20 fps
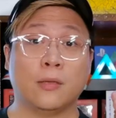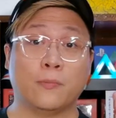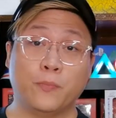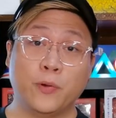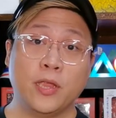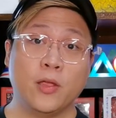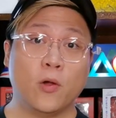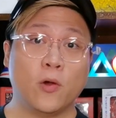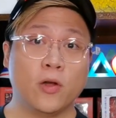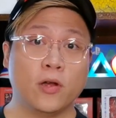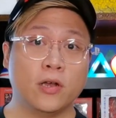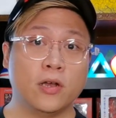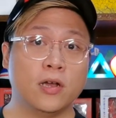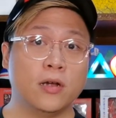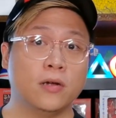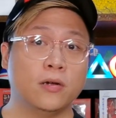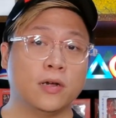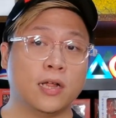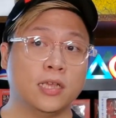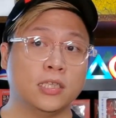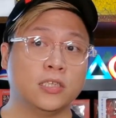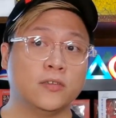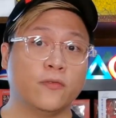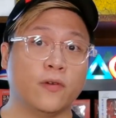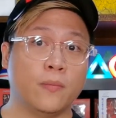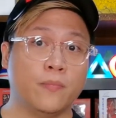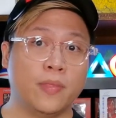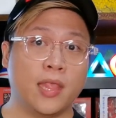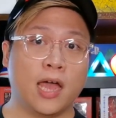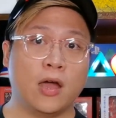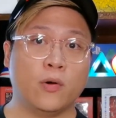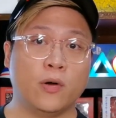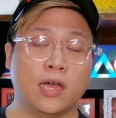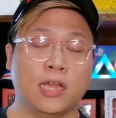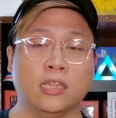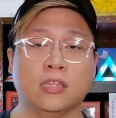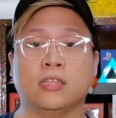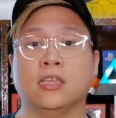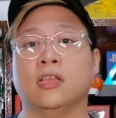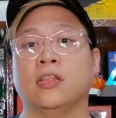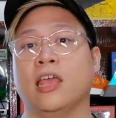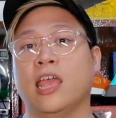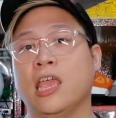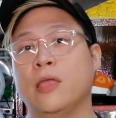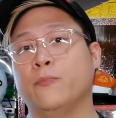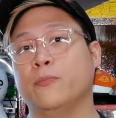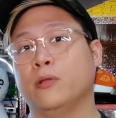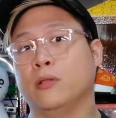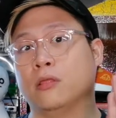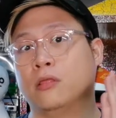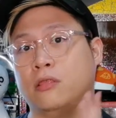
the pre-order runs from now until April